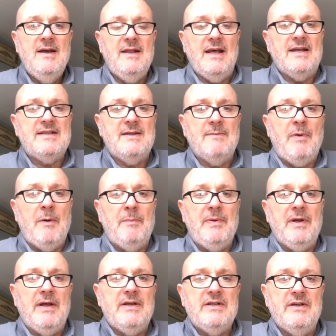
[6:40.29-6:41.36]
That's the
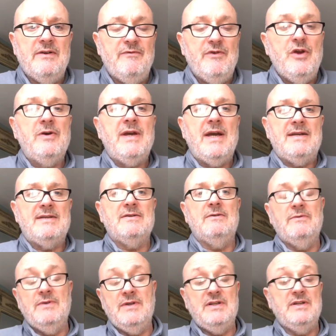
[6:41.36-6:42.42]
population of
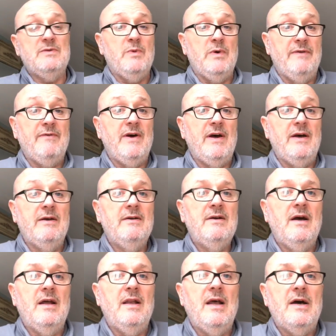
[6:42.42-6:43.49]
Newcastle, which is one of our
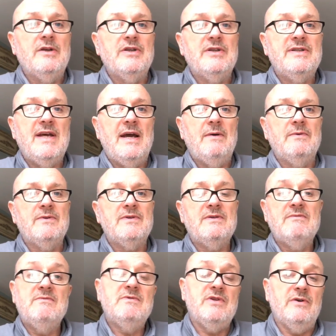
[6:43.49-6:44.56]
larger
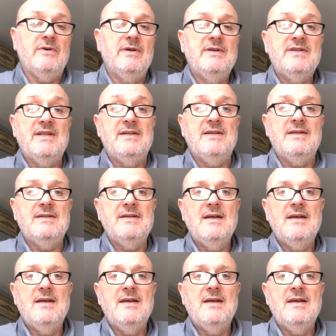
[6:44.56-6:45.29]
cities.